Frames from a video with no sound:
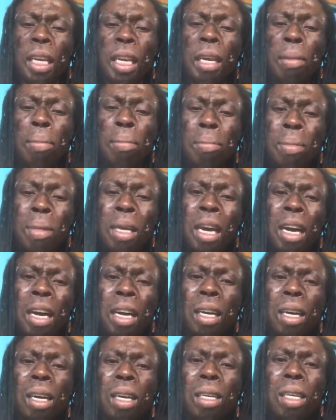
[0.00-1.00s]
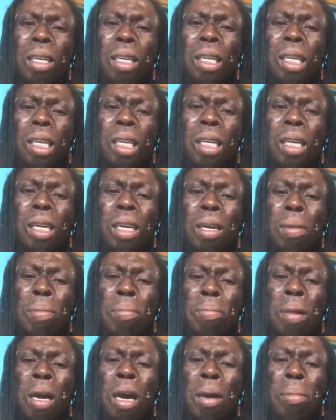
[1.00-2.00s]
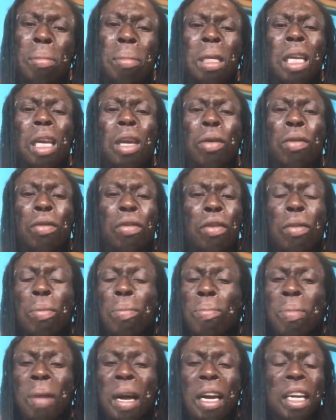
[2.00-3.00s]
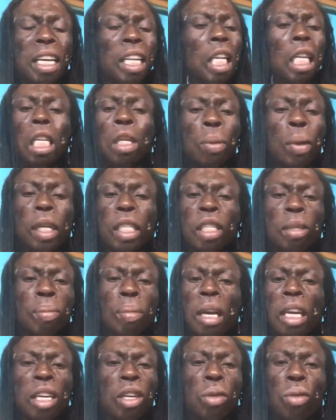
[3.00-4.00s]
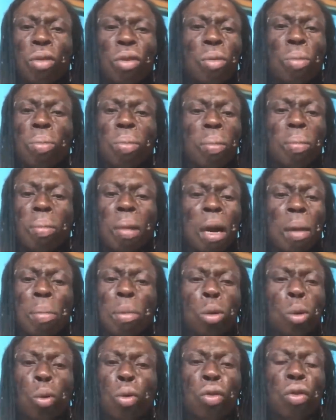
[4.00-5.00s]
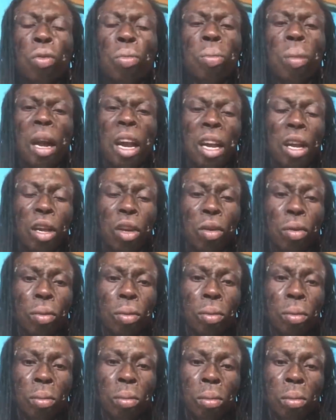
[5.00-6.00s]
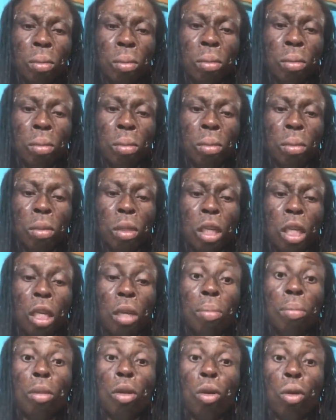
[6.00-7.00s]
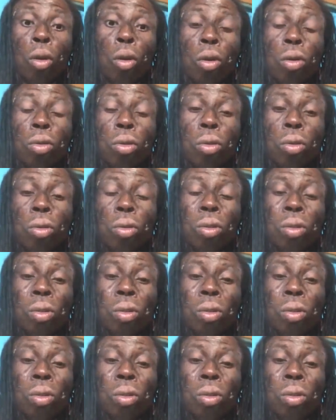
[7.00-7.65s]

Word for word: Emra, mama ishi mic ni kwa se mic ishi mama ishi mic no because.